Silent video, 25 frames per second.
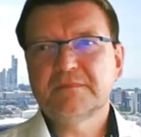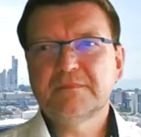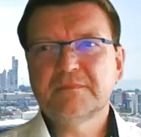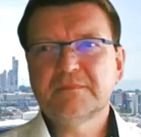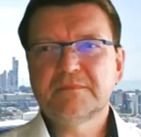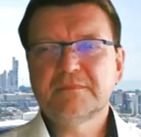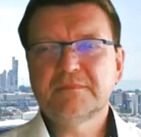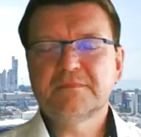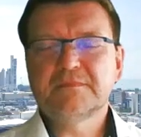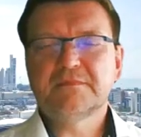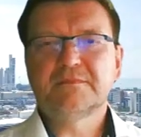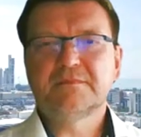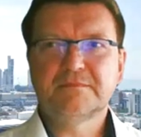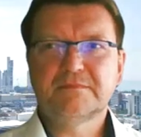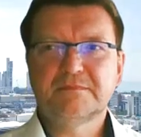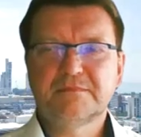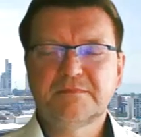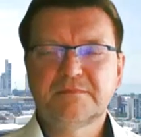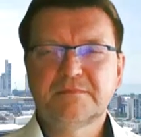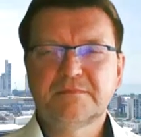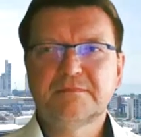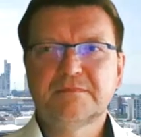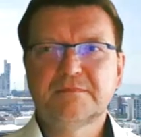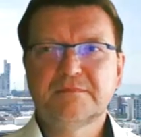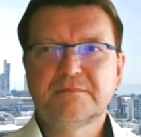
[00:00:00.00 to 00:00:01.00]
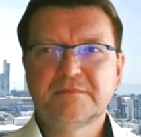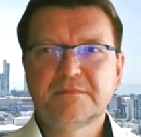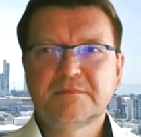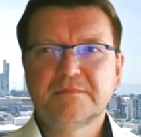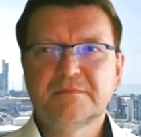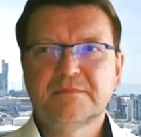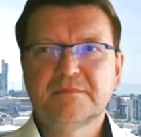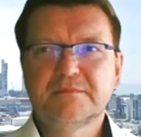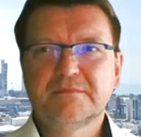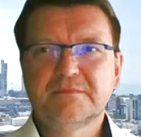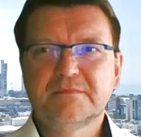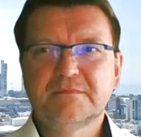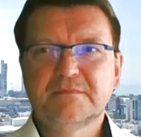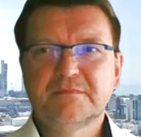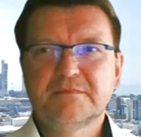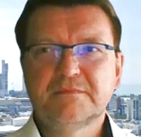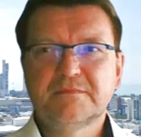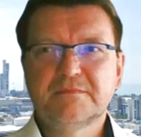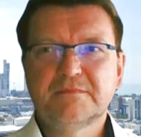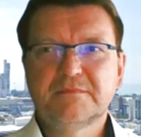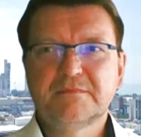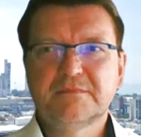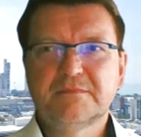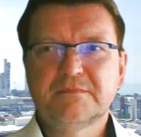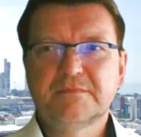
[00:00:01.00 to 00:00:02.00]

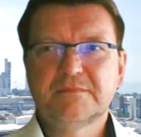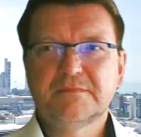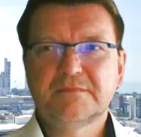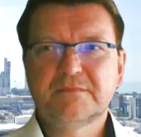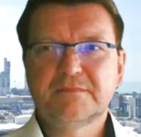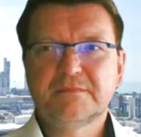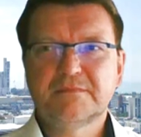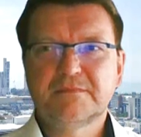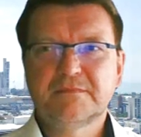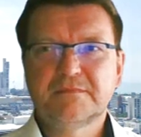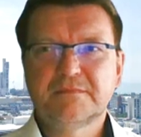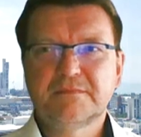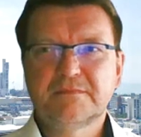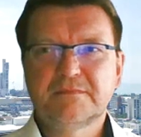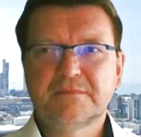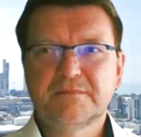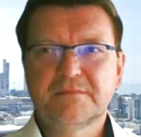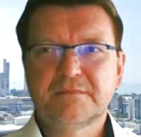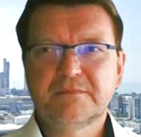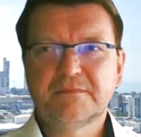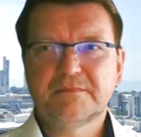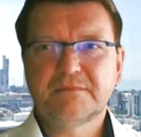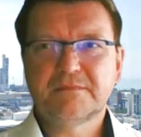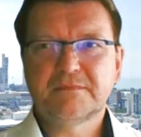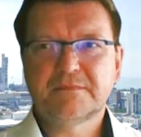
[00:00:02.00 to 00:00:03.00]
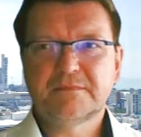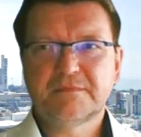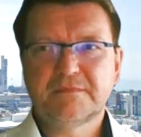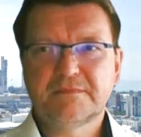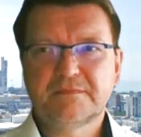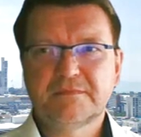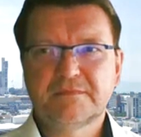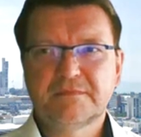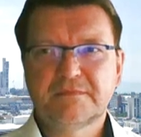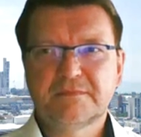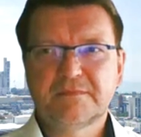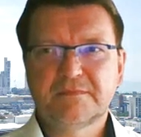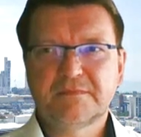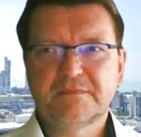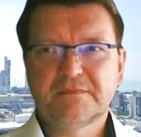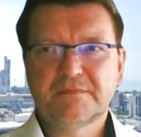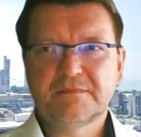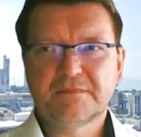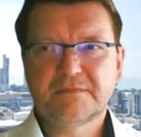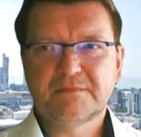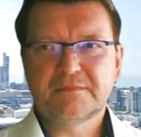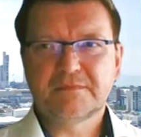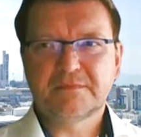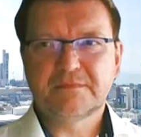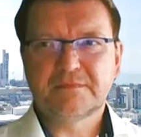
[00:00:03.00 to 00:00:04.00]
(silent)